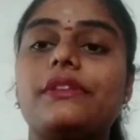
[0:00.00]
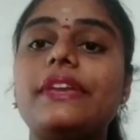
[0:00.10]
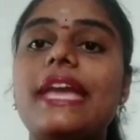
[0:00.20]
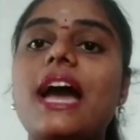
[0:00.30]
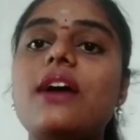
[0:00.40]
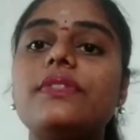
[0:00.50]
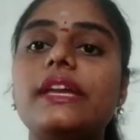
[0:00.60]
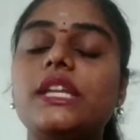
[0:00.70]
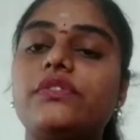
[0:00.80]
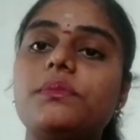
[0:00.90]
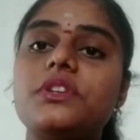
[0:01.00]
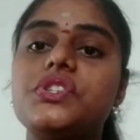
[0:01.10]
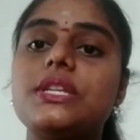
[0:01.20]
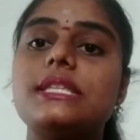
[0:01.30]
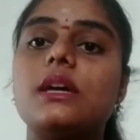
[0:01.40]
we have the
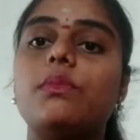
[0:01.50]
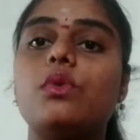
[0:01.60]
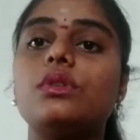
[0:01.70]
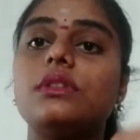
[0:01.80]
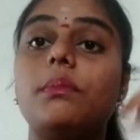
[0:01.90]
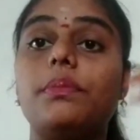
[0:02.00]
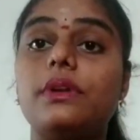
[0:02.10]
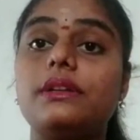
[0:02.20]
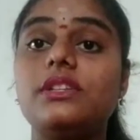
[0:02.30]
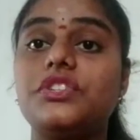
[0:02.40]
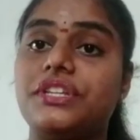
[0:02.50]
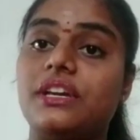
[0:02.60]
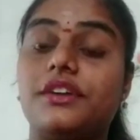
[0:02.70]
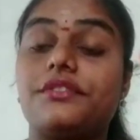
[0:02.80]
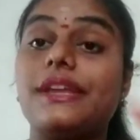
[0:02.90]
informations about the British
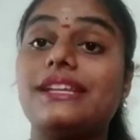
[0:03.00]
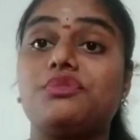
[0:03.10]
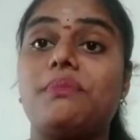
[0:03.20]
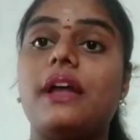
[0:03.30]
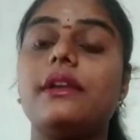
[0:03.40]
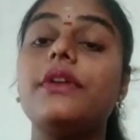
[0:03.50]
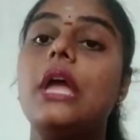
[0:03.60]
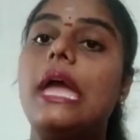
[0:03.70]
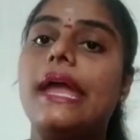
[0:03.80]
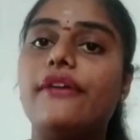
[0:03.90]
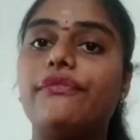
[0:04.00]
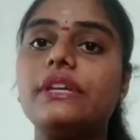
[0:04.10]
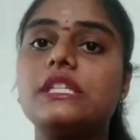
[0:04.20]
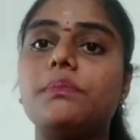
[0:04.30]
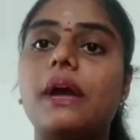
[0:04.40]
in a correct manner, in a
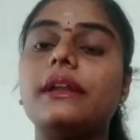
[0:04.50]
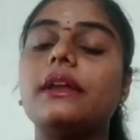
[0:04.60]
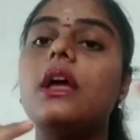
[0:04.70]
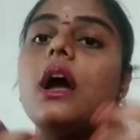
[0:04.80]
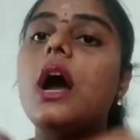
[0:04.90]
fixed manner.